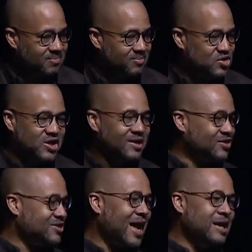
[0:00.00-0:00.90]

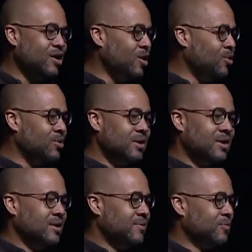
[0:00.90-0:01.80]
Jesus, I know,
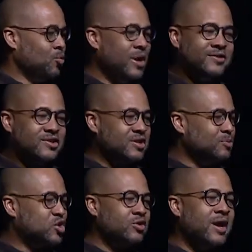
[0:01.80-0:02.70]
went to some
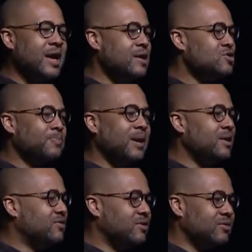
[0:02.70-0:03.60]
strange
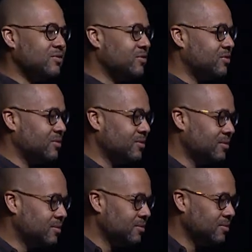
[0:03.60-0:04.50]
places.
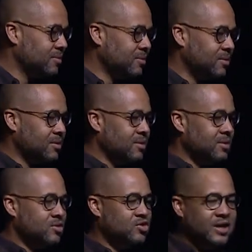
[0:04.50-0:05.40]

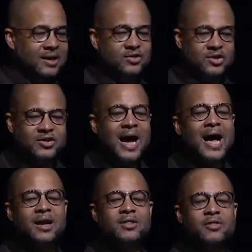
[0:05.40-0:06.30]
Jesus,
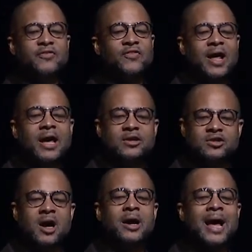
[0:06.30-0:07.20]
God in the
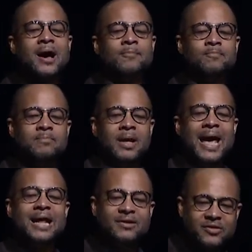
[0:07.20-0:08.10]
flesh, hung out
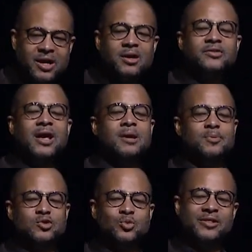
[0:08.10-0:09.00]
at dinner
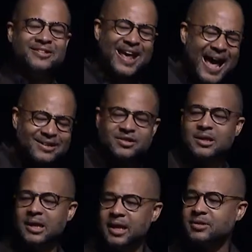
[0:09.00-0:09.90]
tables with tax
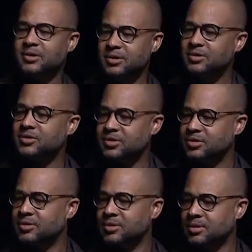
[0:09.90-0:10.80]

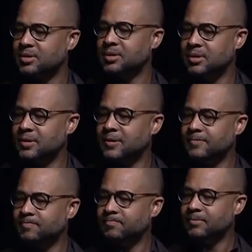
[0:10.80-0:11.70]
collectors
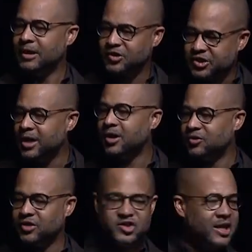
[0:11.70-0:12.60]
and
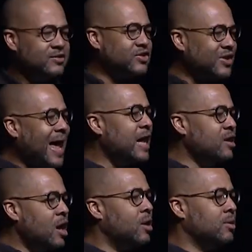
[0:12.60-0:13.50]
sinners. The Jesus I
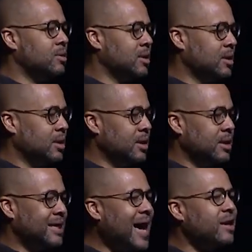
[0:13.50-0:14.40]
know
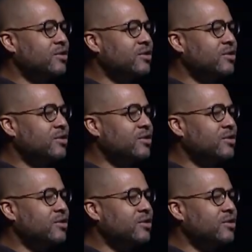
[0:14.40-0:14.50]
got a